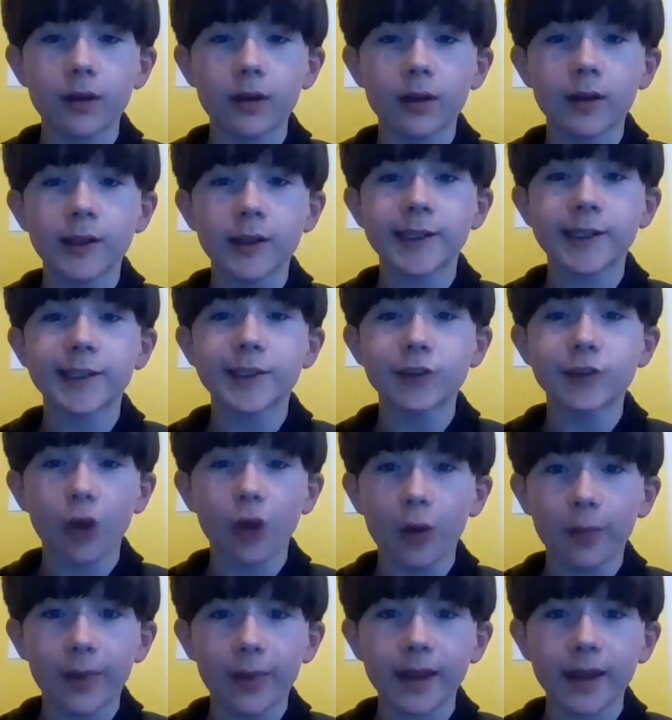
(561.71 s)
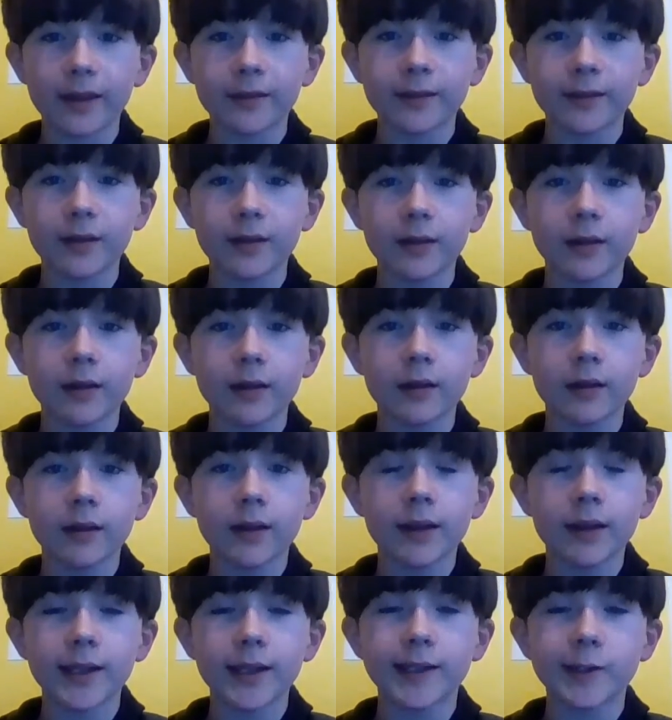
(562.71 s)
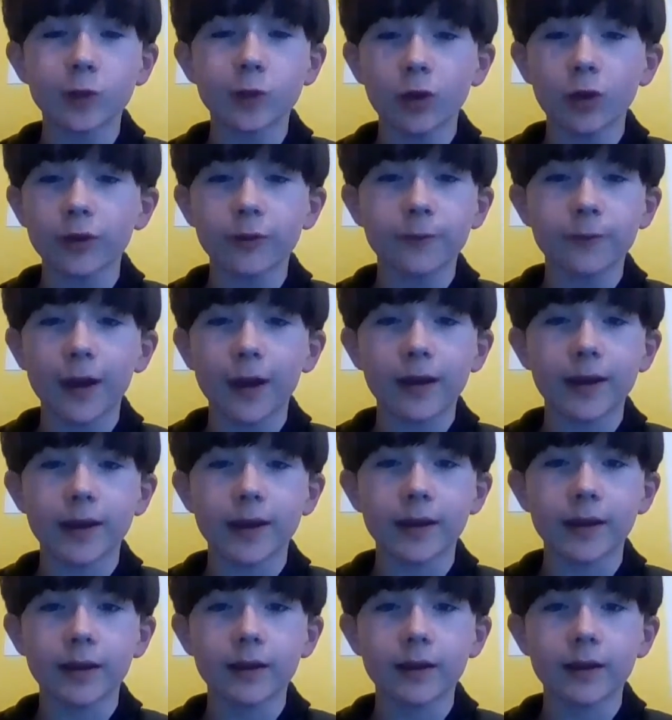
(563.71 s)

Stop it. It's not funny.